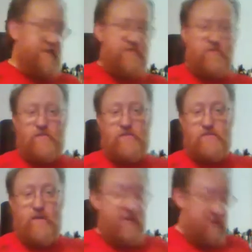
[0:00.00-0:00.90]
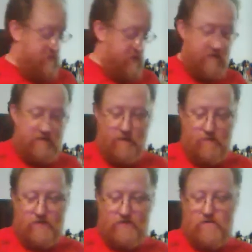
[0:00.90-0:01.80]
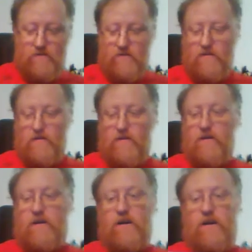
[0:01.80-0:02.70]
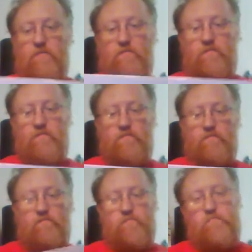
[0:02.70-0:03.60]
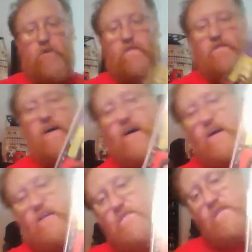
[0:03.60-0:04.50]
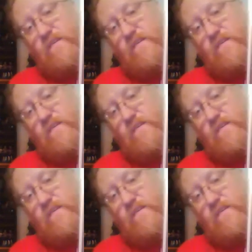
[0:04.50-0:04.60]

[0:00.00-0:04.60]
These are actually really good comics. Part 5.